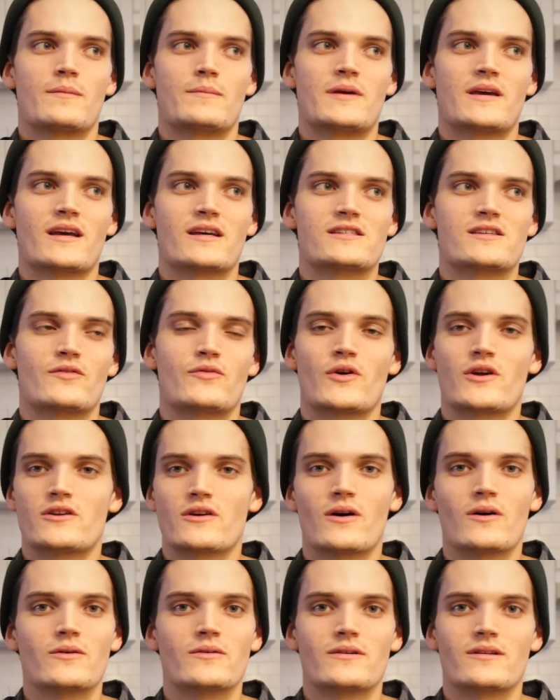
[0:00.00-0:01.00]
because if we
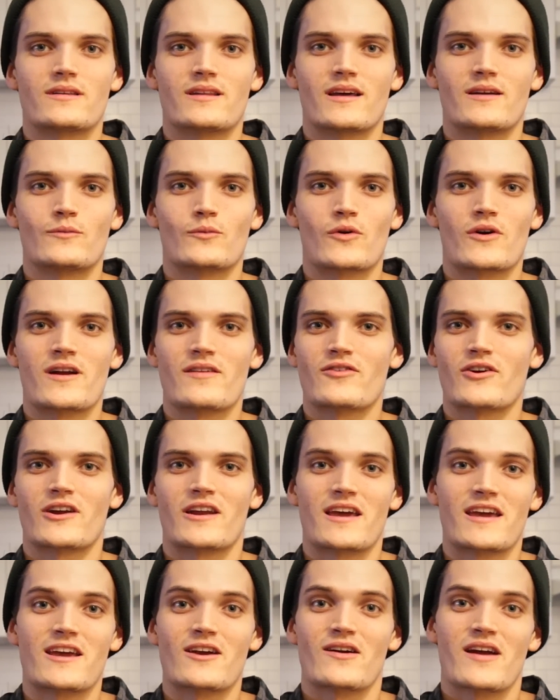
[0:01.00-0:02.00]
don't, then we're never
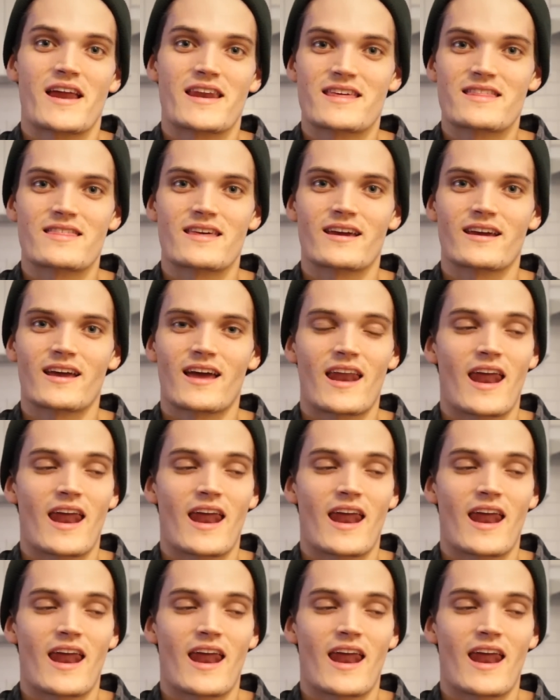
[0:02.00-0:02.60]
gonna hear anything.